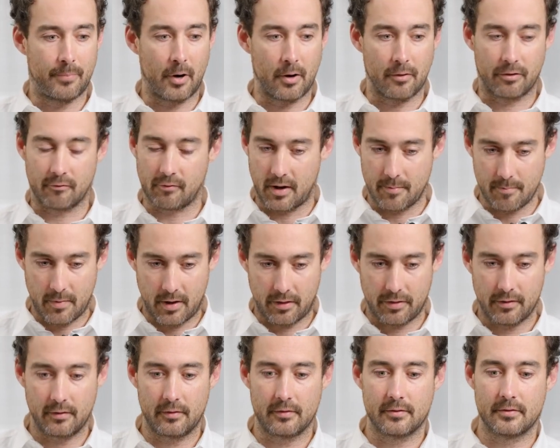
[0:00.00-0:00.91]
Both great
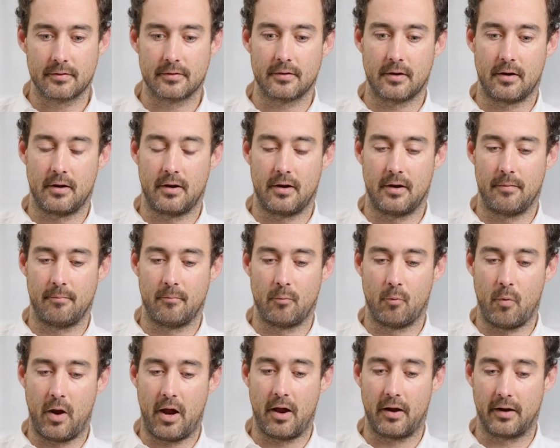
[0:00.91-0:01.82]
methods,
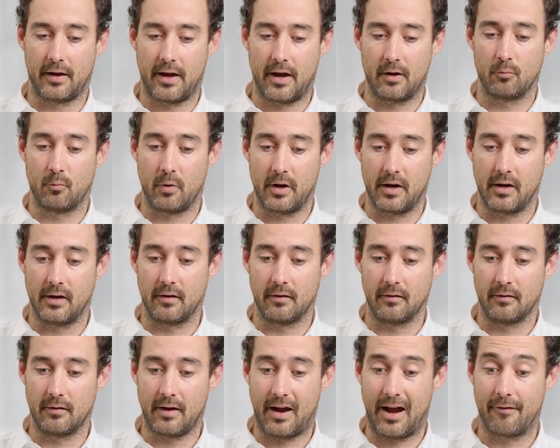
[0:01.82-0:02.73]
where again we
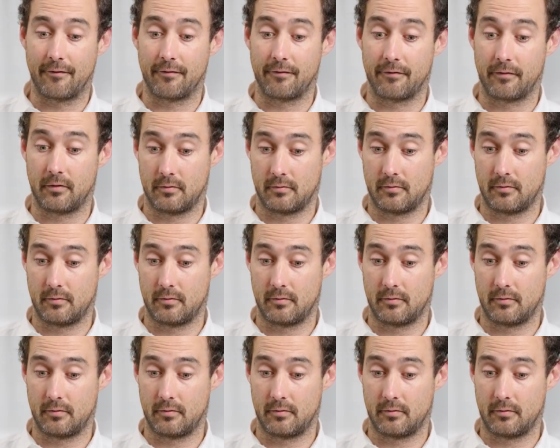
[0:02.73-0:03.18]
have